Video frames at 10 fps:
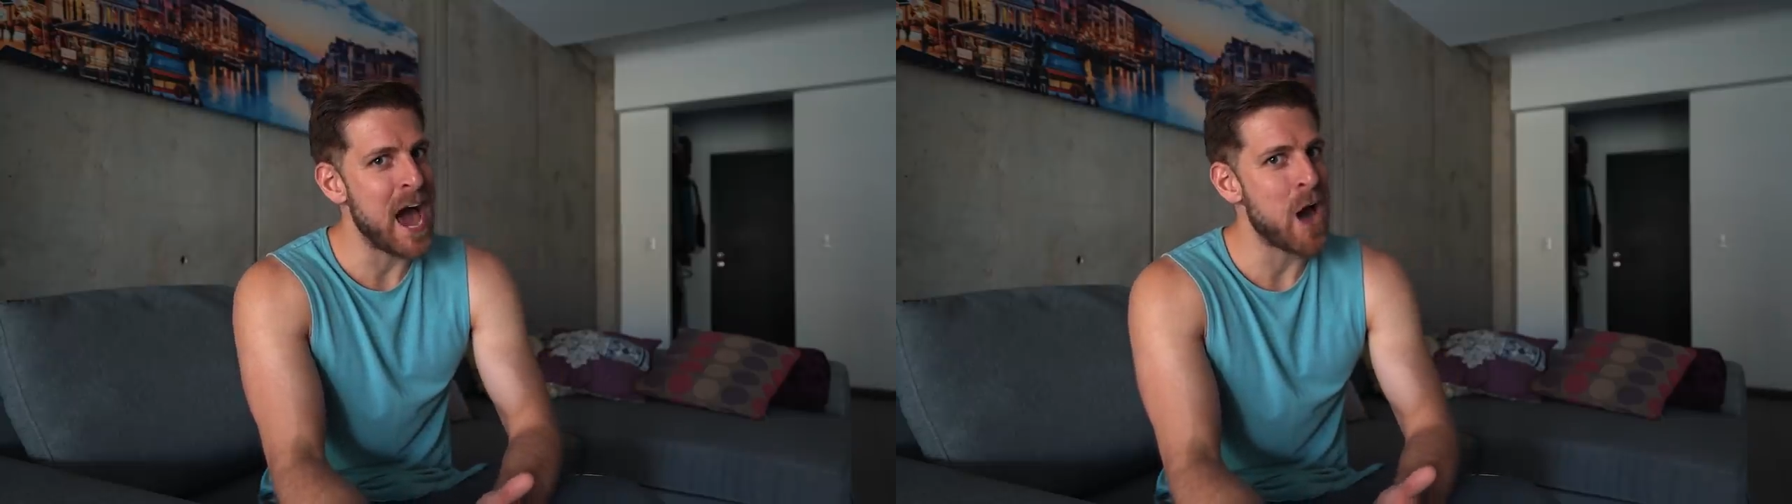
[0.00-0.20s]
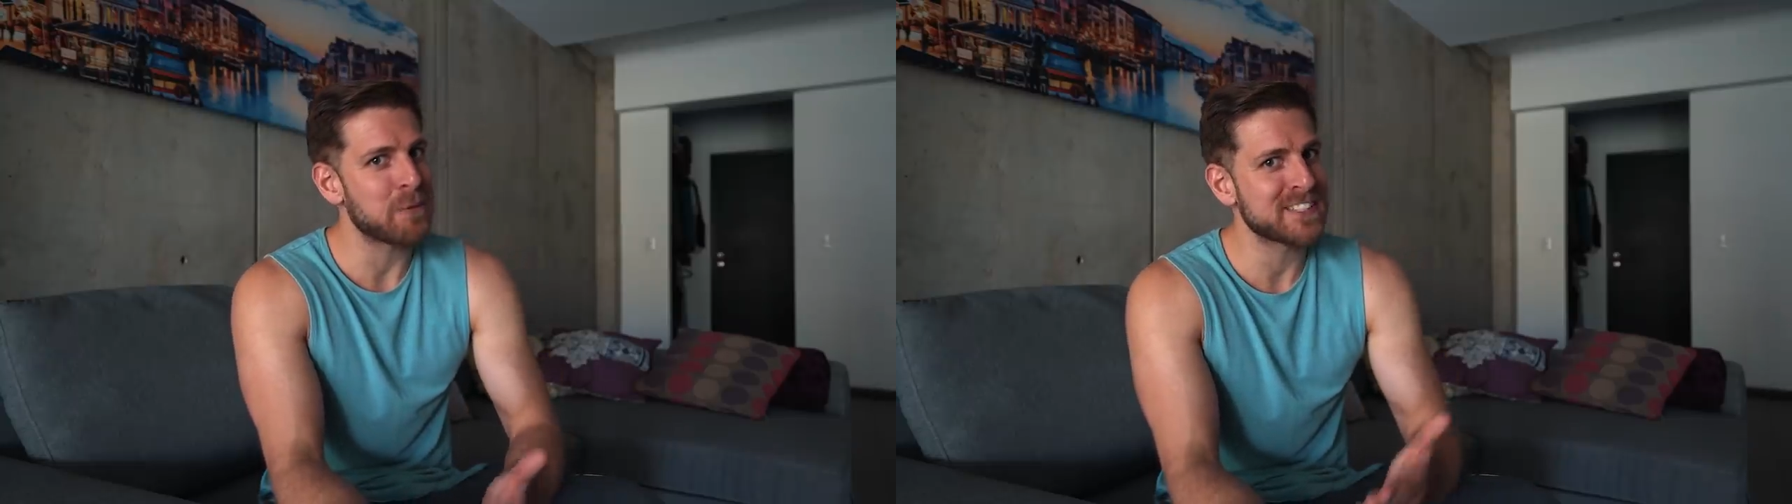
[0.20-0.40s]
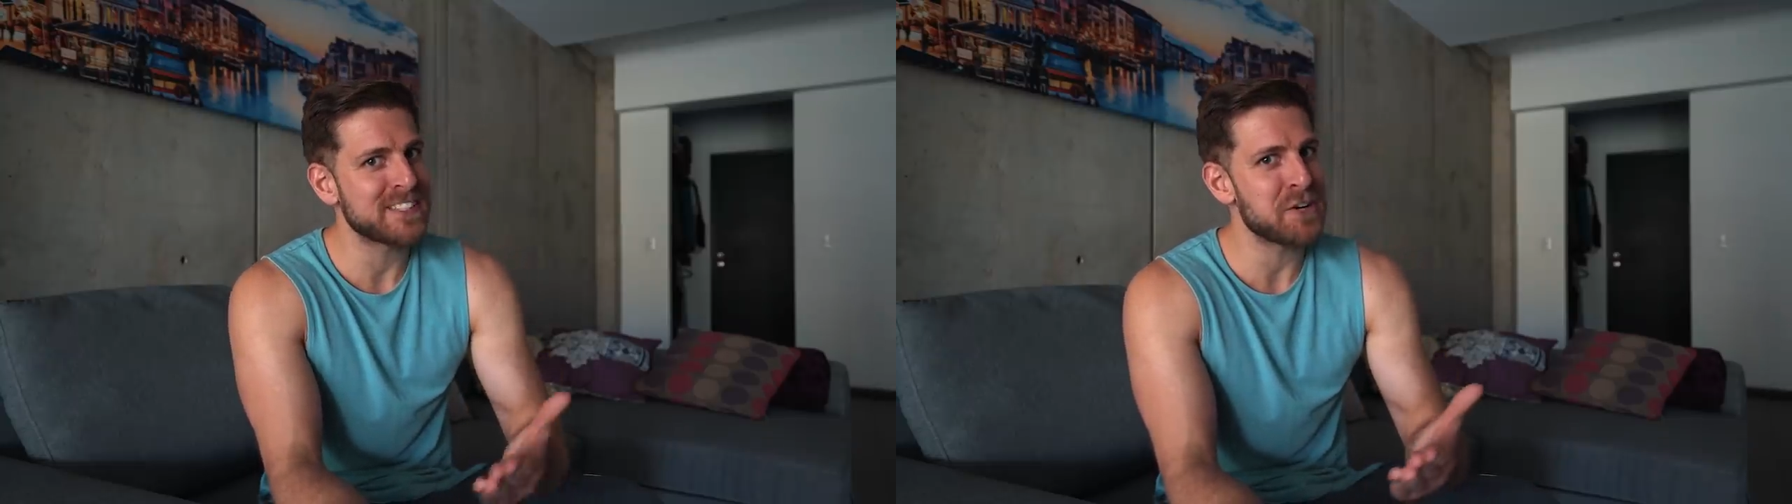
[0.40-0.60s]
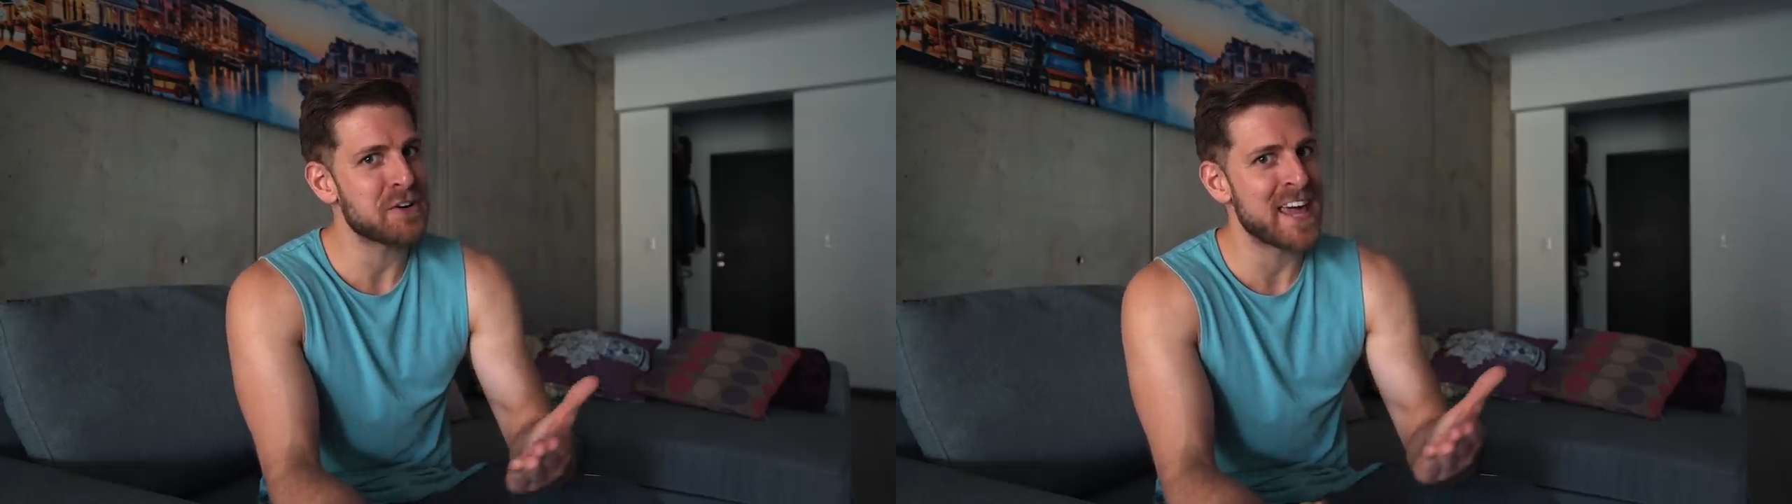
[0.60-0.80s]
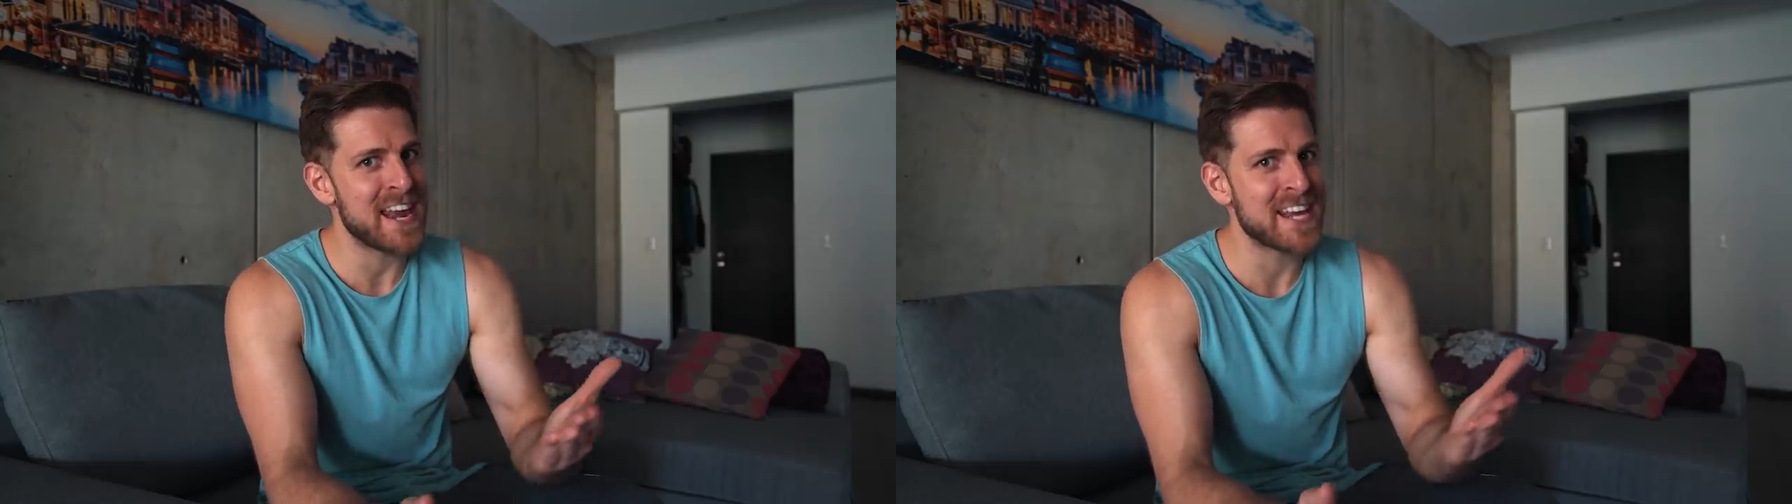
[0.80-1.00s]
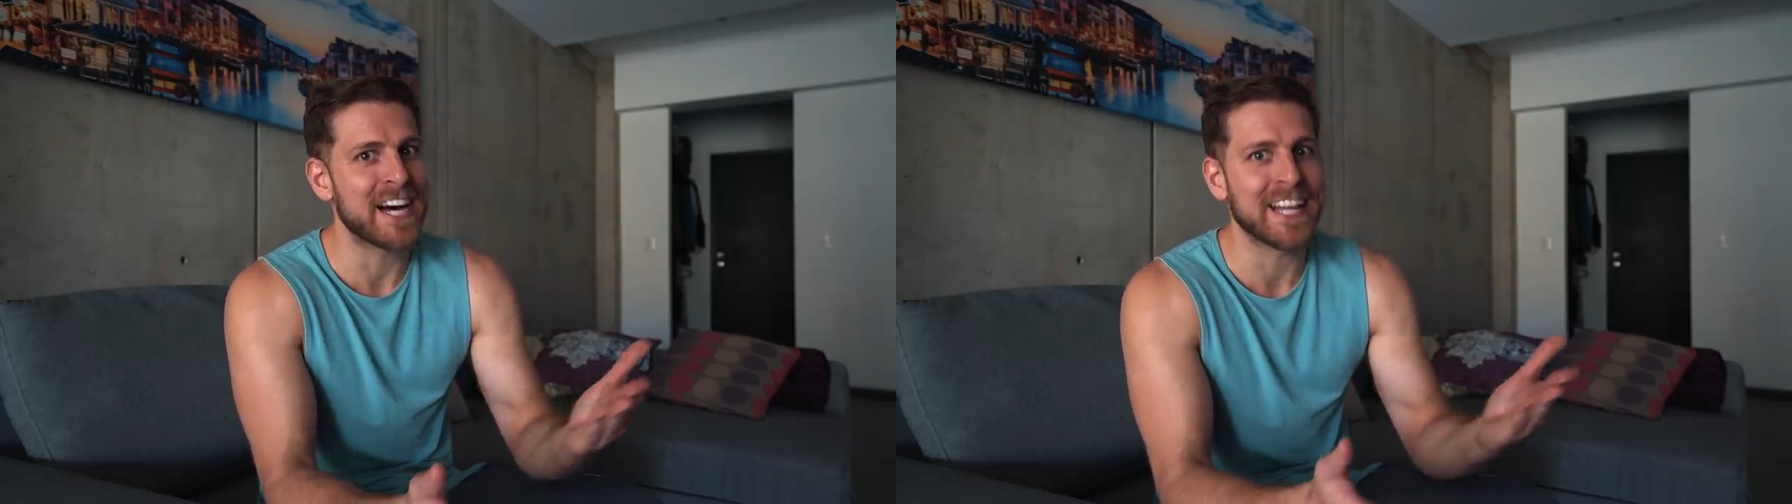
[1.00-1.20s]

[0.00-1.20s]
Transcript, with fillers: I was still getting